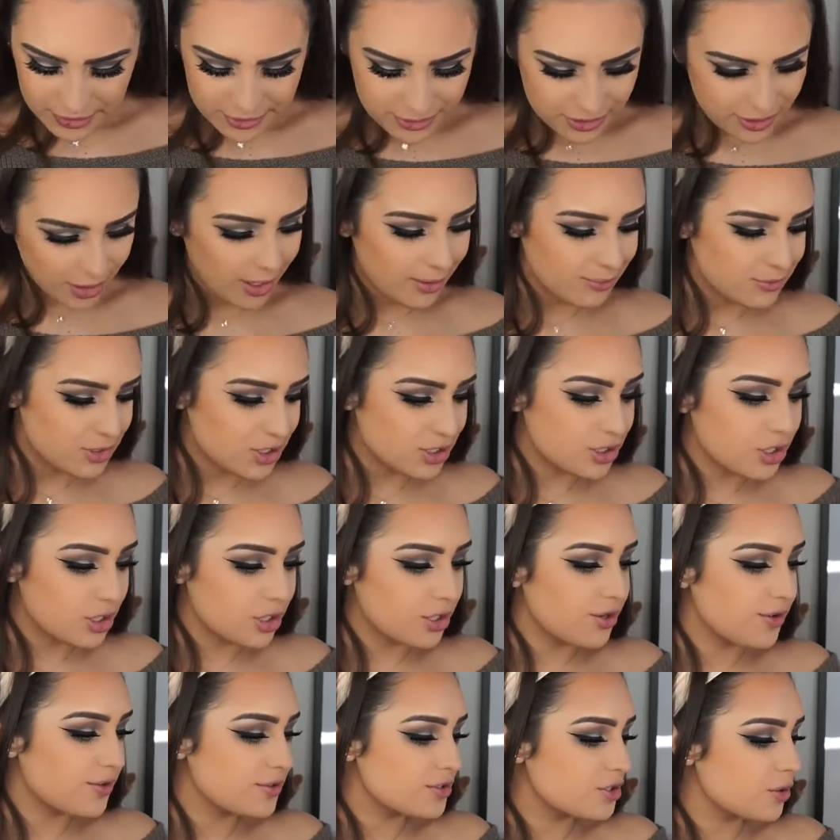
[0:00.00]
So I'm just
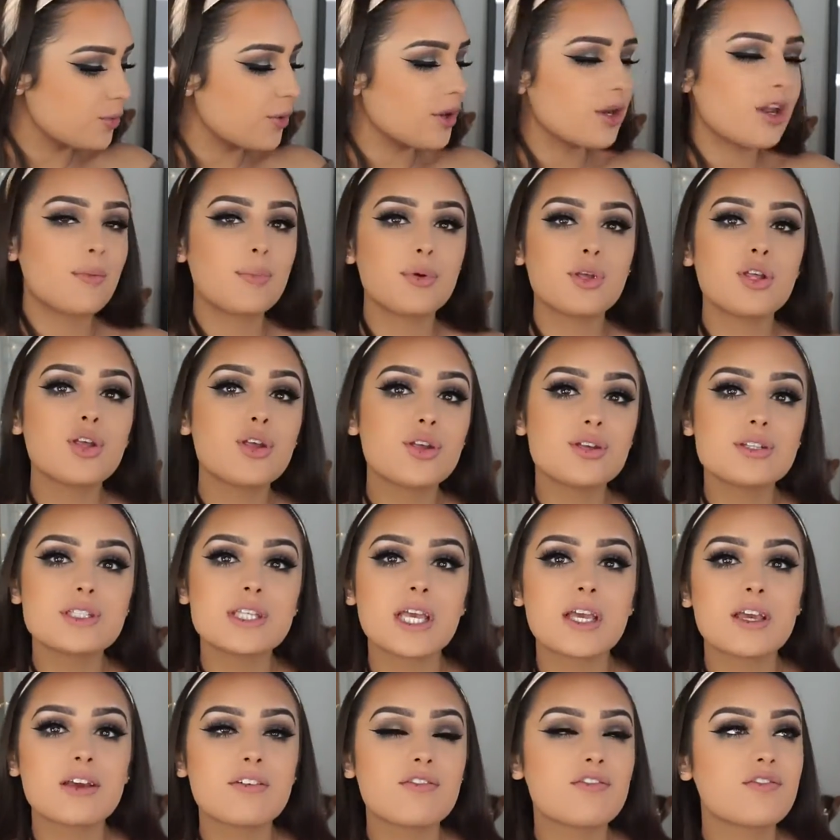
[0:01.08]
going to use the one I've been
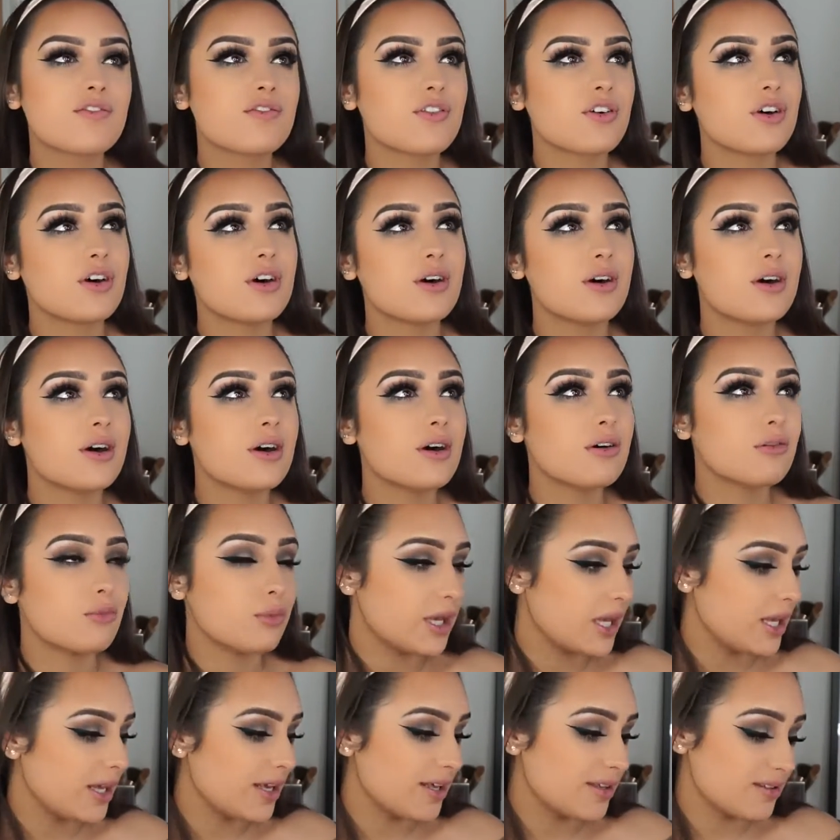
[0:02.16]
using for
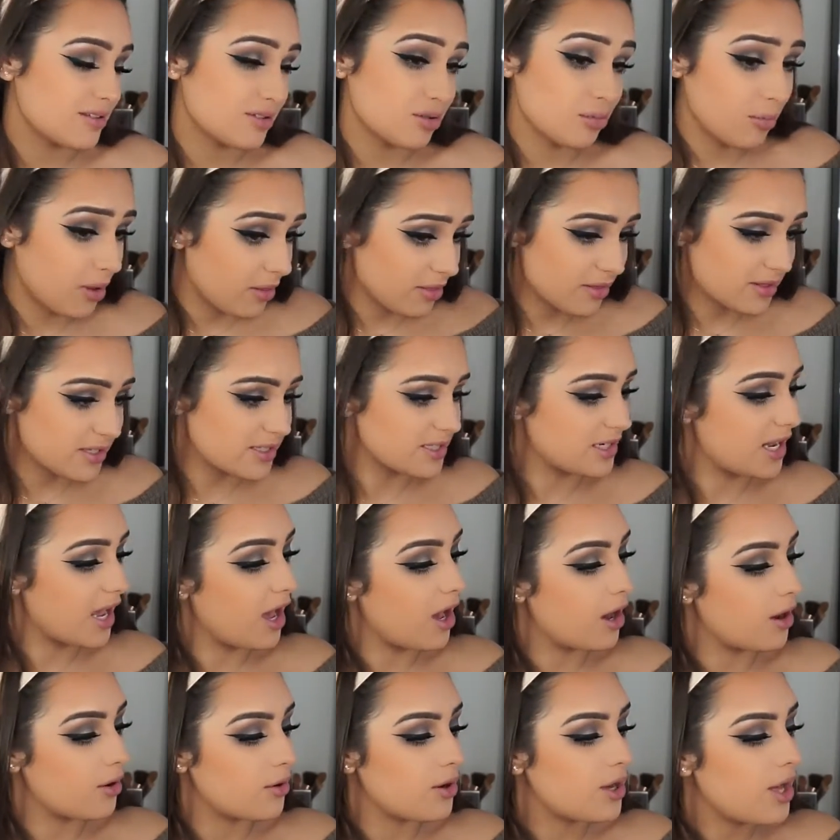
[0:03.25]
weeks or months
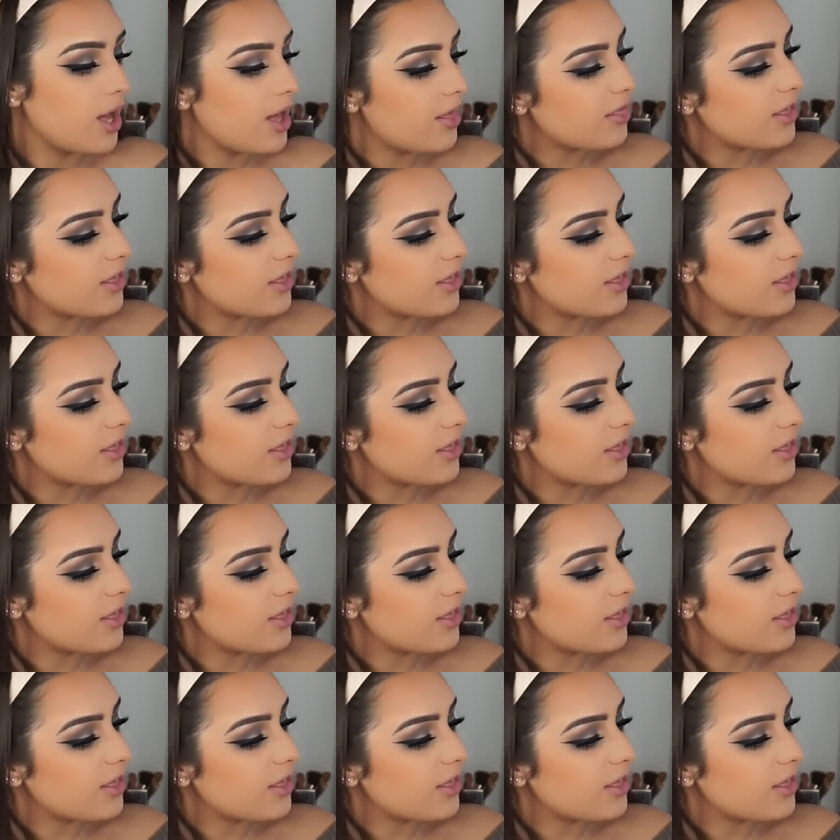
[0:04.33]
now.